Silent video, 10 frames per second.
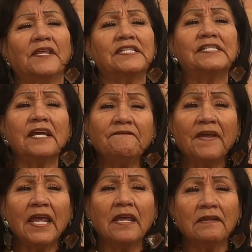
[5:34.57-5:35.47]
The stiff
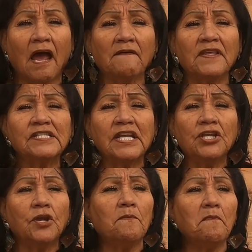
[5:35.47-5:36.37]
end of the
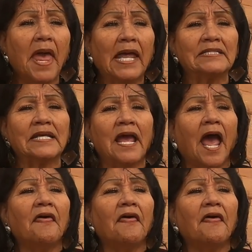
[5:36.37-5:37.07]
sinew meant